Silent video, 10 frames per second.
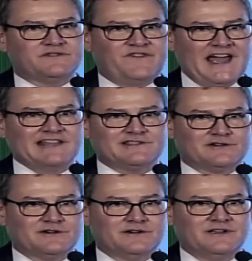
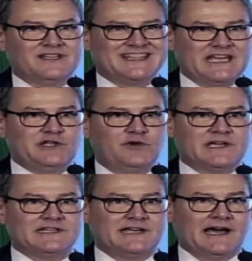faster than you
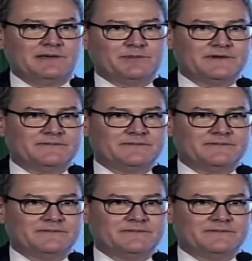can type,